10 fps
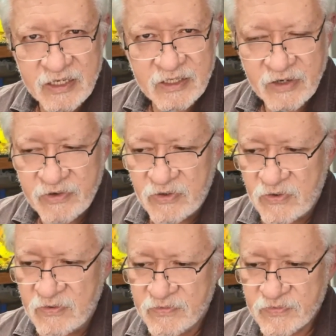as I
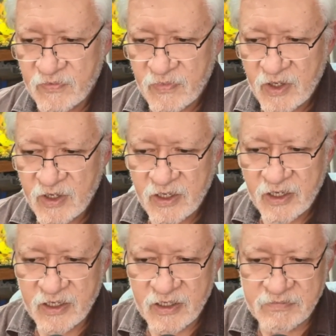recall,
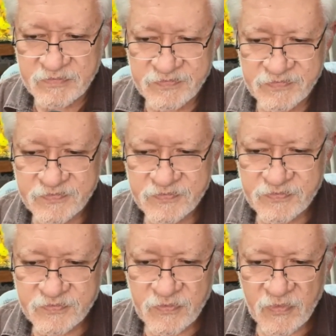
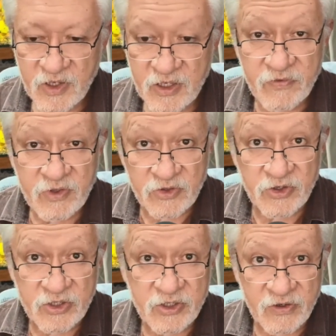give you the
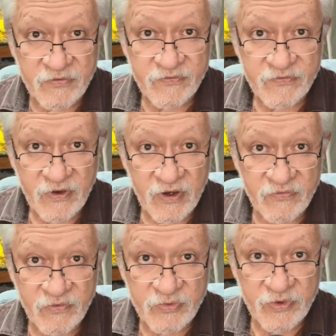gist of
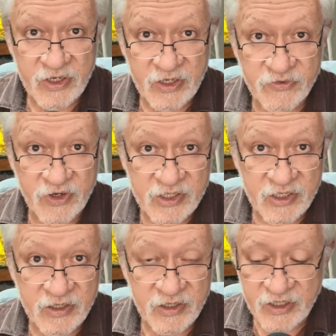what we're
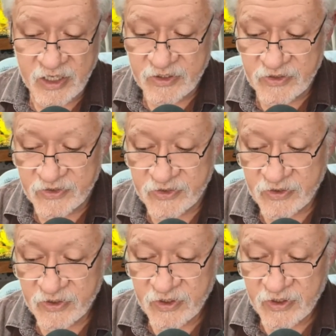addressing, and that is
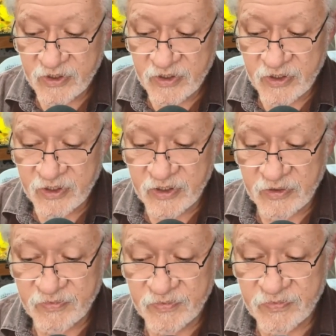
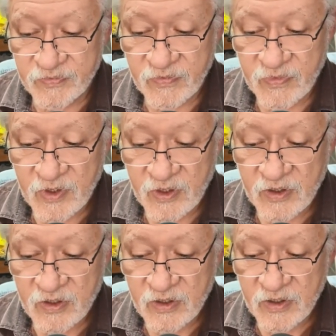an
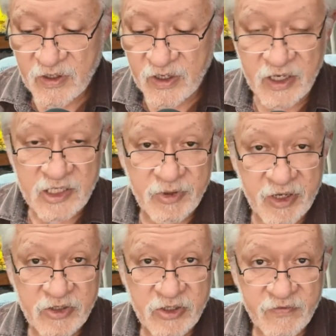
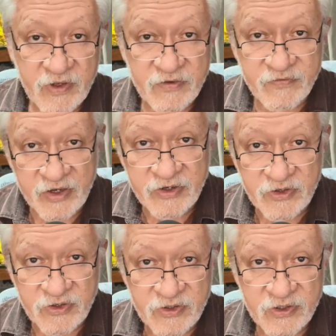explanation of the
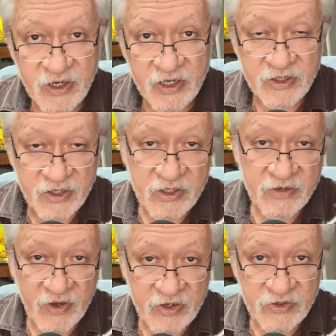advantages and the
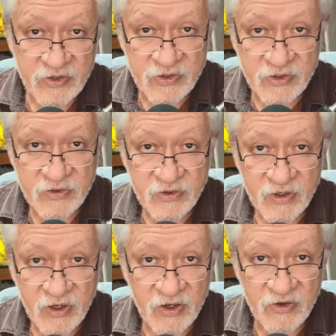disadvantages
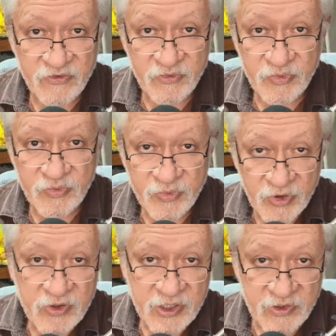of
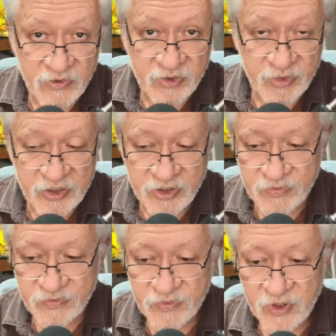process automation.